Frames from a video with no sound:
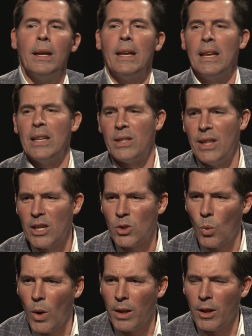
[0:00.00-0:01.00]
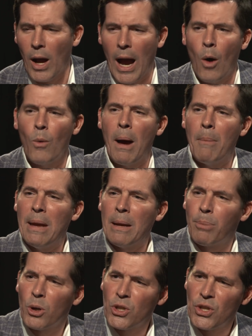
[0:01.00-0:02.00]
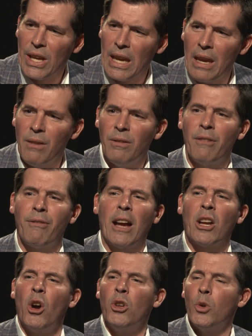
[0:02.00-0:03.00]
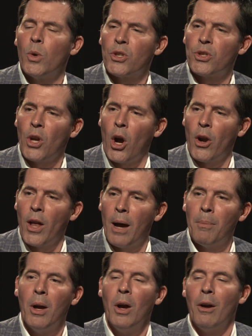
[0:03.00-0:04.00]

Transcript: is this how am I being perceived if I go to a startup